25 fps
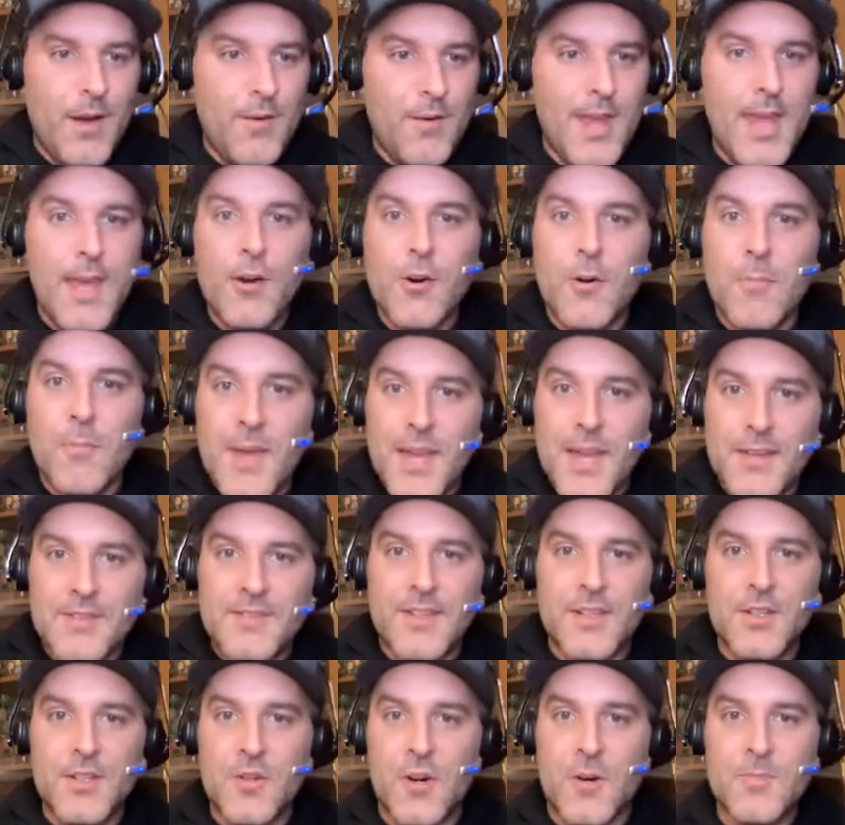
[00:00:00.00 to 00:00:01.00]
hit or
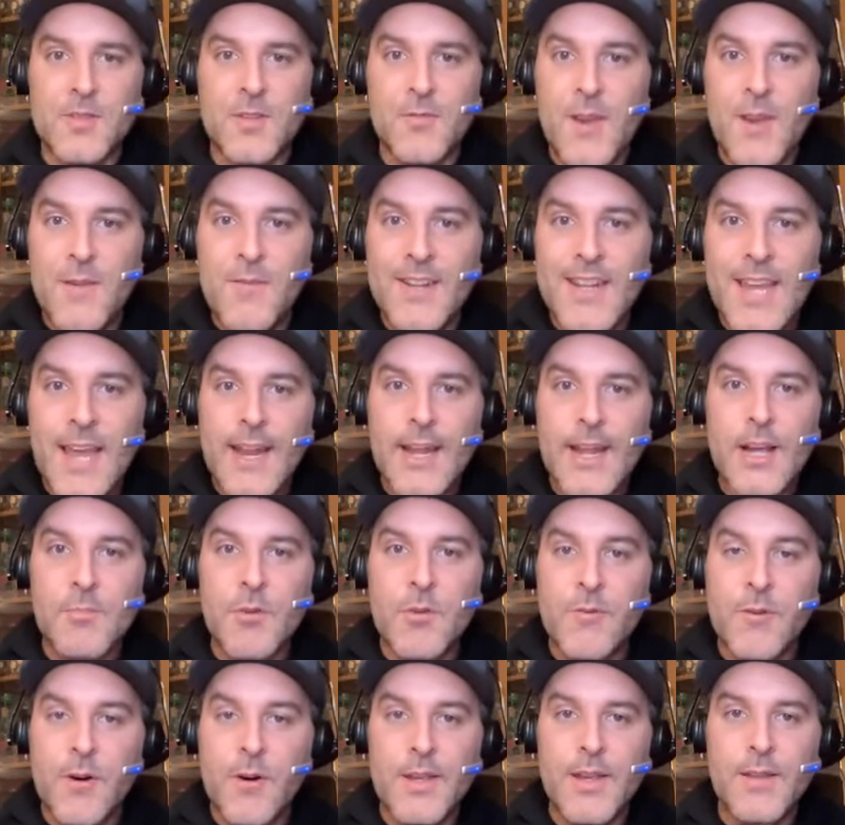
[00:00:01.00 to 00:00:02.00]
miss in terms of even getting him
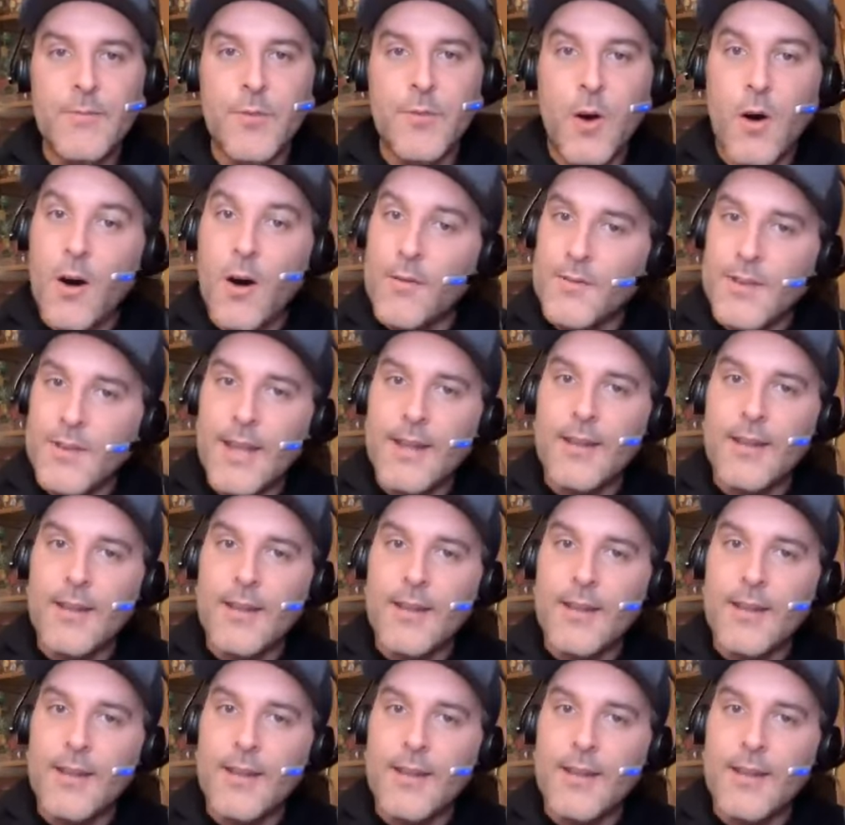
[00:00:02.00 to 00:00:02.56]
involved,